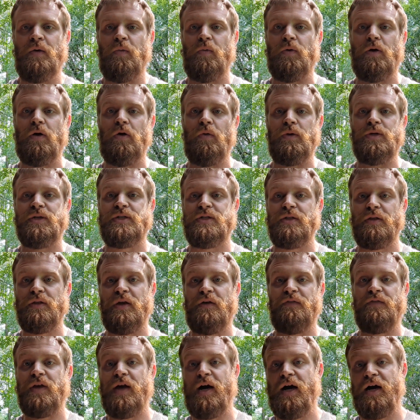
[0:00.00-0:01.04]
We're always to
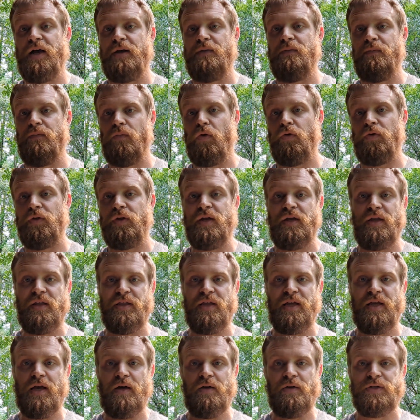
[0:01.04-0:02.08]
love God more than
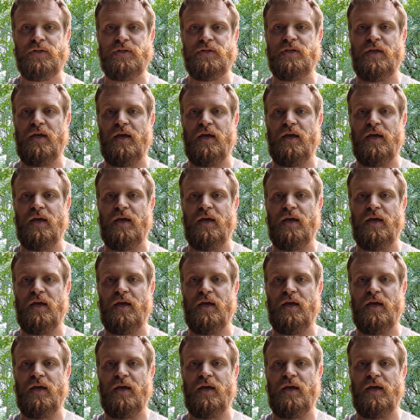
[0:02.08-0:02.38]
anything else,